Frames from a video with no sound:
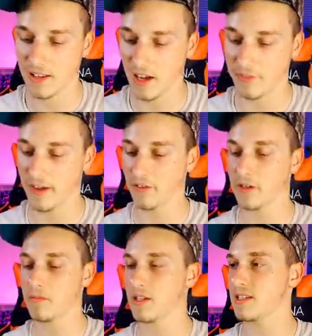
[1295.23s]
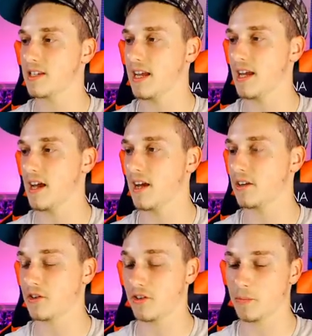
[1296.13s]
I found him. This is a
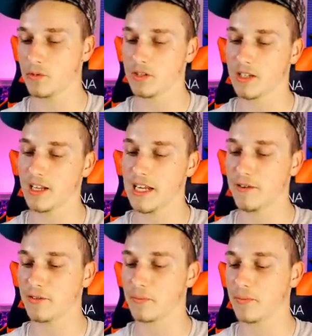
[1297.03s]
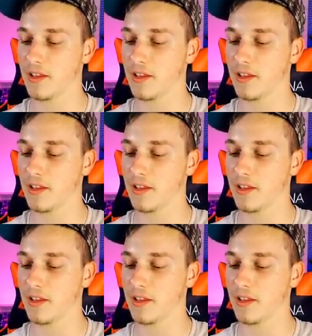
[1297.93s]
triple sleeved,